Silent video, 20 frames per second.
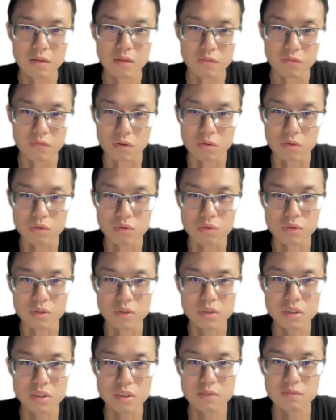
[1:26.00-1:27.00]
So to
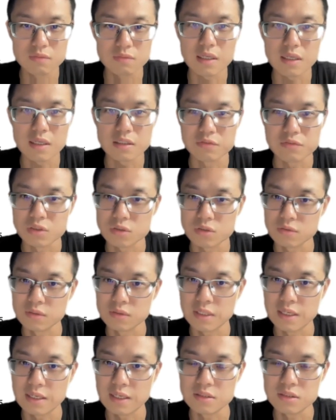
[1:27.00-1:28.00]
achieve artificial
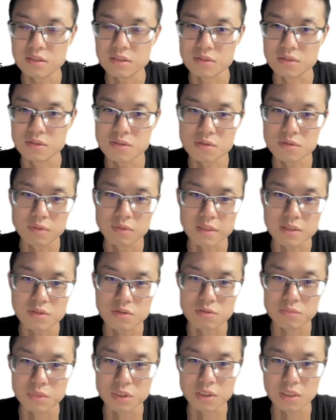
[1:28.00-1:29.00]
intelligence, right?
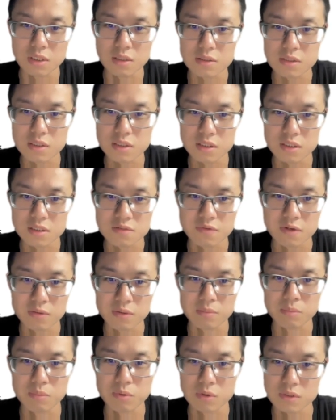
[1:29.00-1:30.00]
So machine learning is
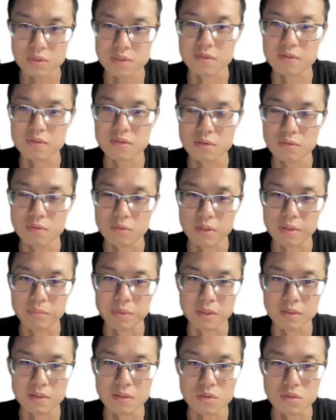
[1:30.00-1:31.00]
very important, right?
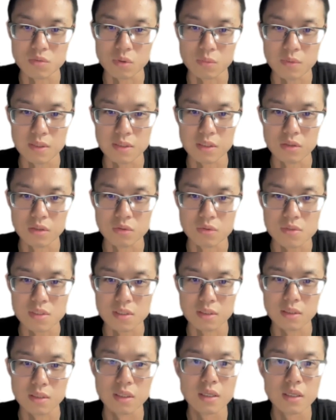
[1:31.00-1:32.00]
Because we want to
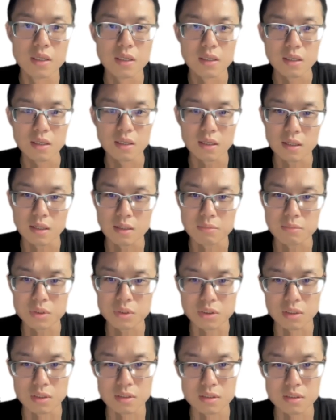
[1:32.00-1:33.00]
using
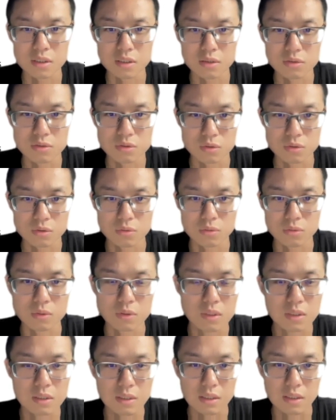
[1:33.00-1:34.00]
machine learning
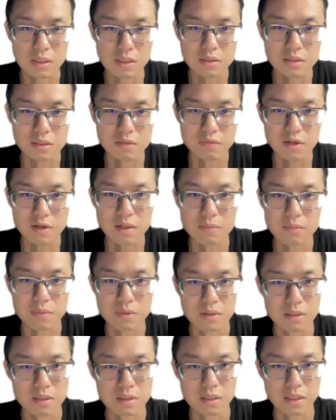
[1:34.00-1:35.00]
to
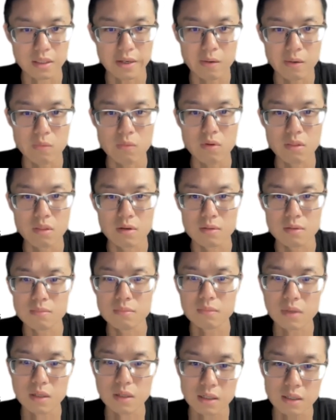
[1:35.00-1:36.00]
develop the
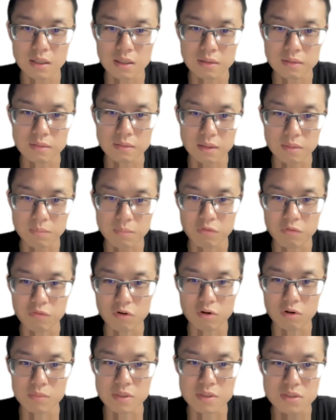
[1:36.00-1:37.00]
algorithm. The
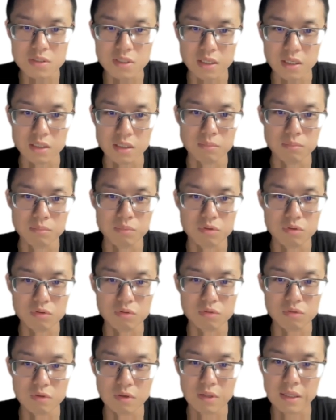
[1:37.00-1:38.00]
performance can
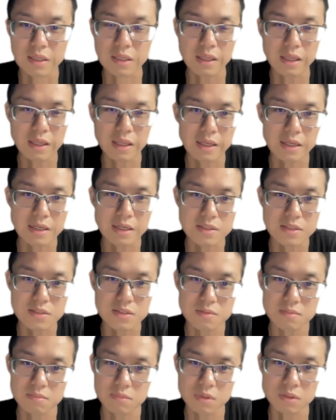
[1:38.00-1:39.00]
improve
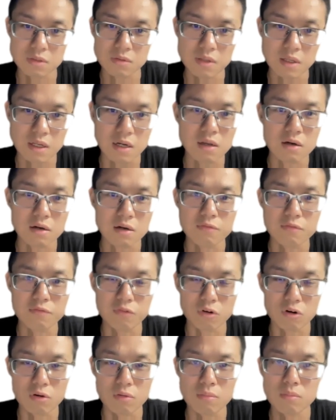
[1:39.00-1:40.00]
as they learn
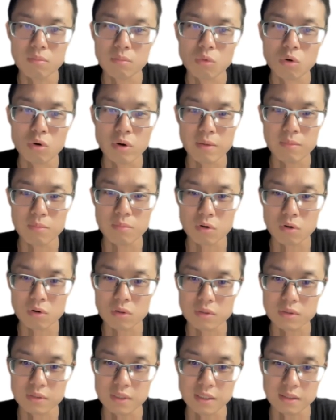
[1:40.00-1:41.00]
from more and
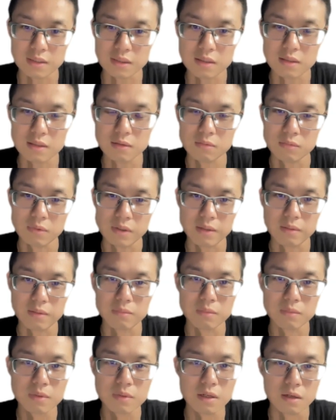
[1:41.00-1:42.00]
more data,
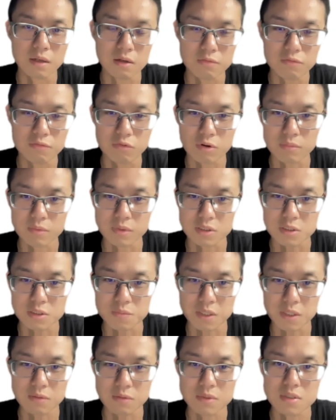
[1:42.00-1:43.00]
right? Learn from the
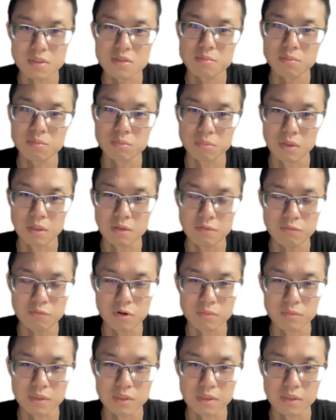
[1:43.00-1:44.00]
experience, learn
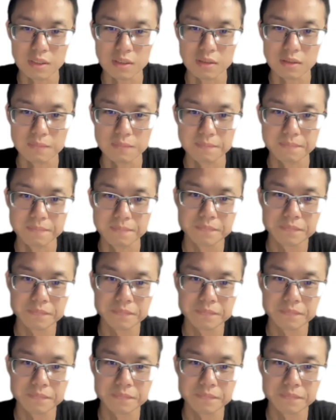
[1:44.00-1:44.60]
from the data.